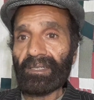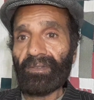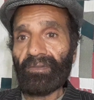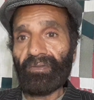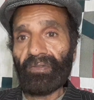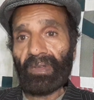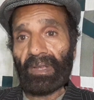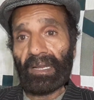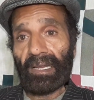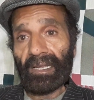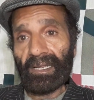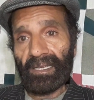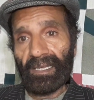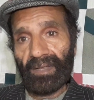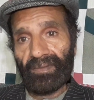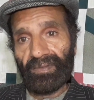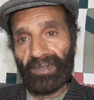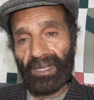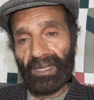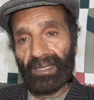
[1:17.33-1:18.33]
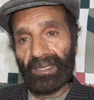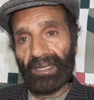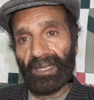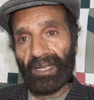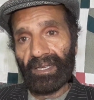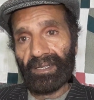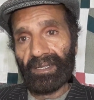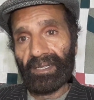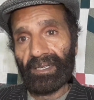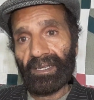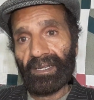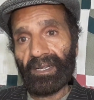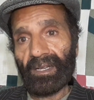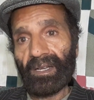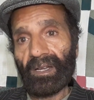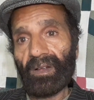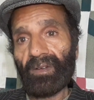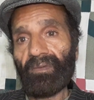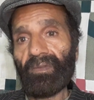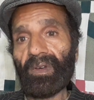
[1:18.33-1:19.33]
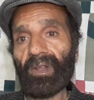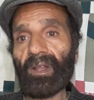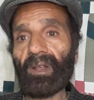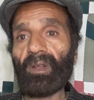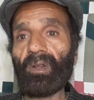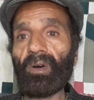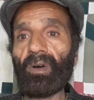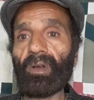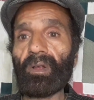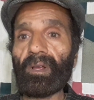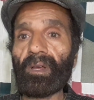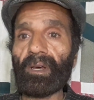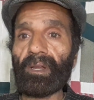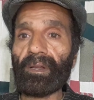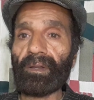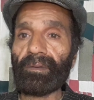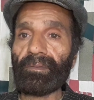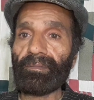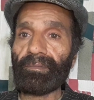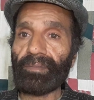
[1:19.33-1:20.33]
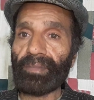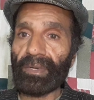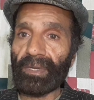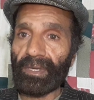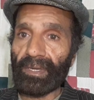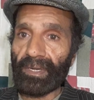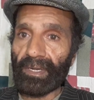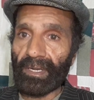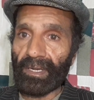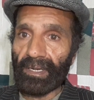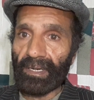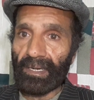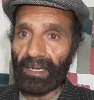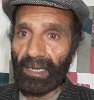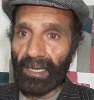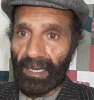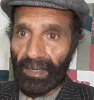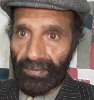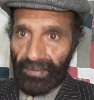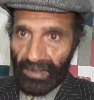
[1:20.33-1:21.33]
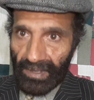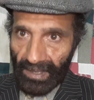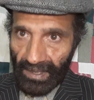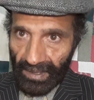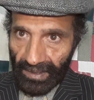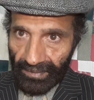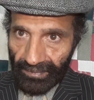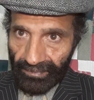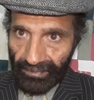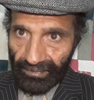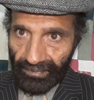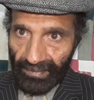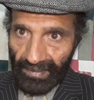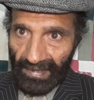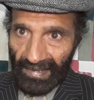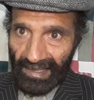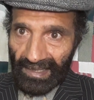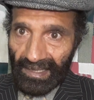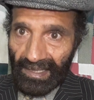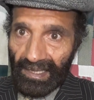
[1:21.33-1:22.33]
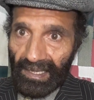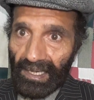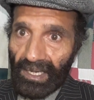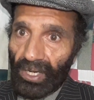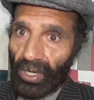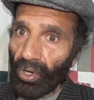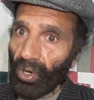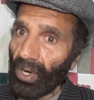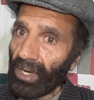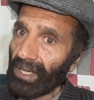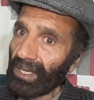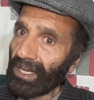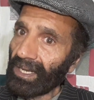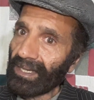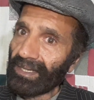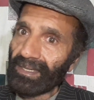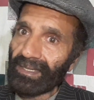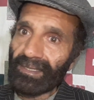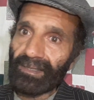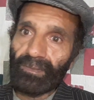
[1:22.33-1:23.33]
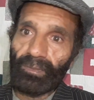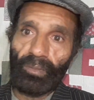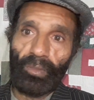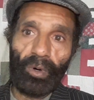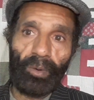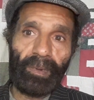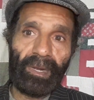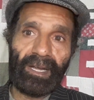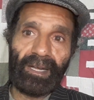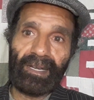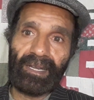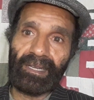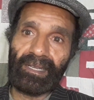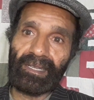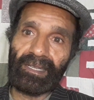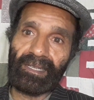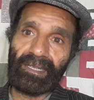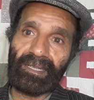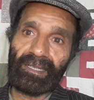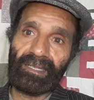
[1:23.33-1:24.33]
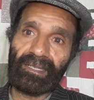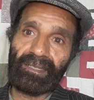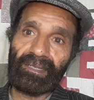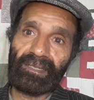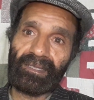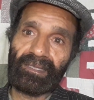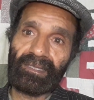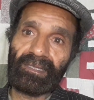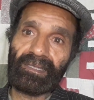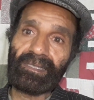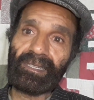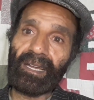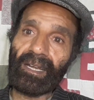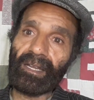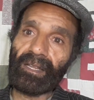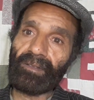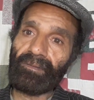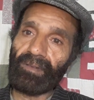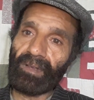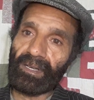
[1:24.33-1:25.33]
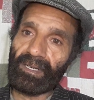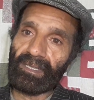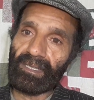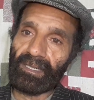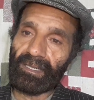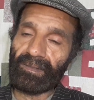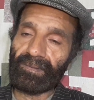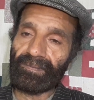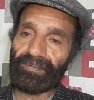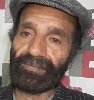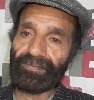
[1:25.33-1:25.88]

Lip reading: feelings of success for a longer period of time, not just momentary satisfaction.